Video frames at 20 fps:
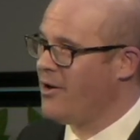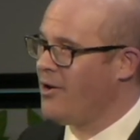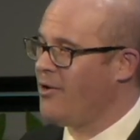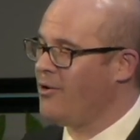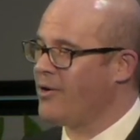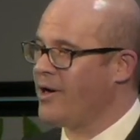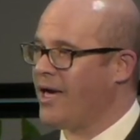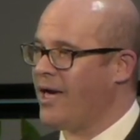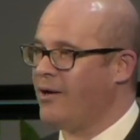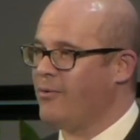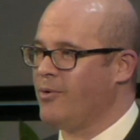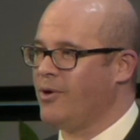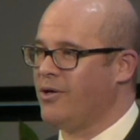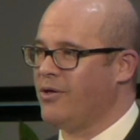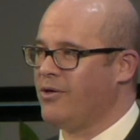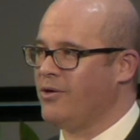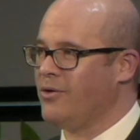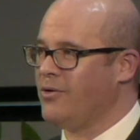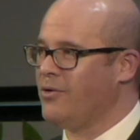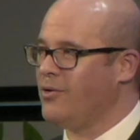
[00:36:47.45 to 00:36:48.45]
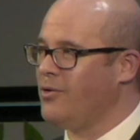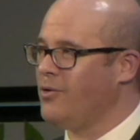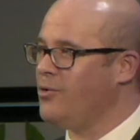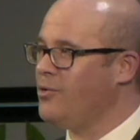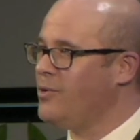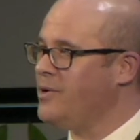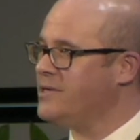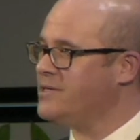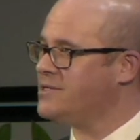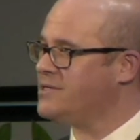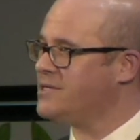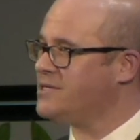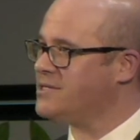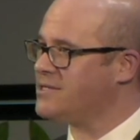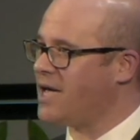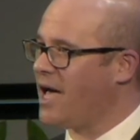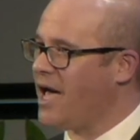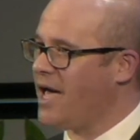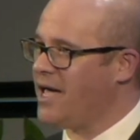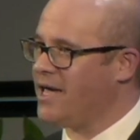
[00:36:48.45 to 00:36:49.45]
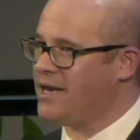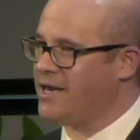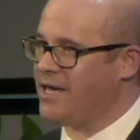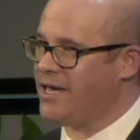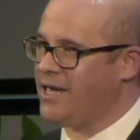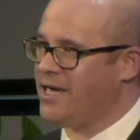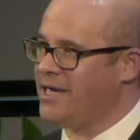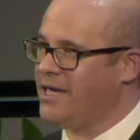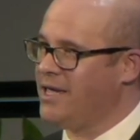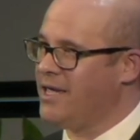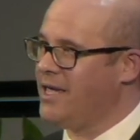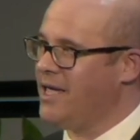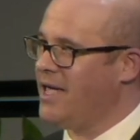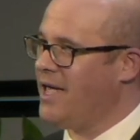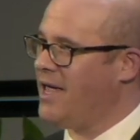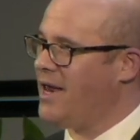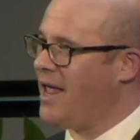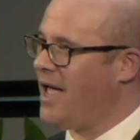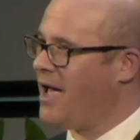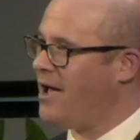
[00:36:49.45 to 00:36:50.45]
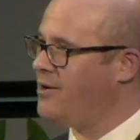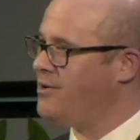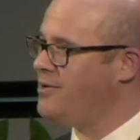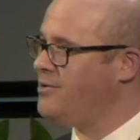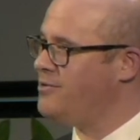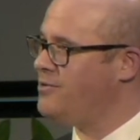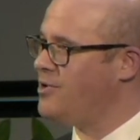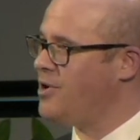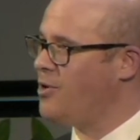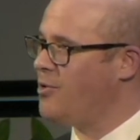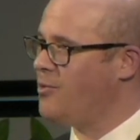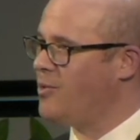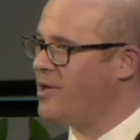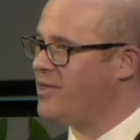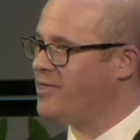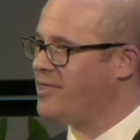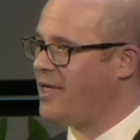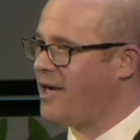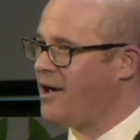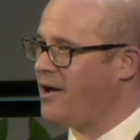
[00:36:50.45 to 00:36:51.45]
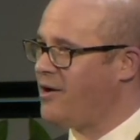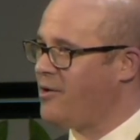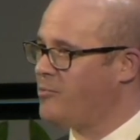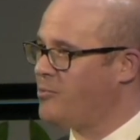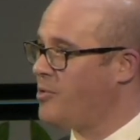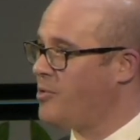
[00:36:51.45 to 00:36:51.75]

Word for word: okay, well, who is society, and how do you know what they are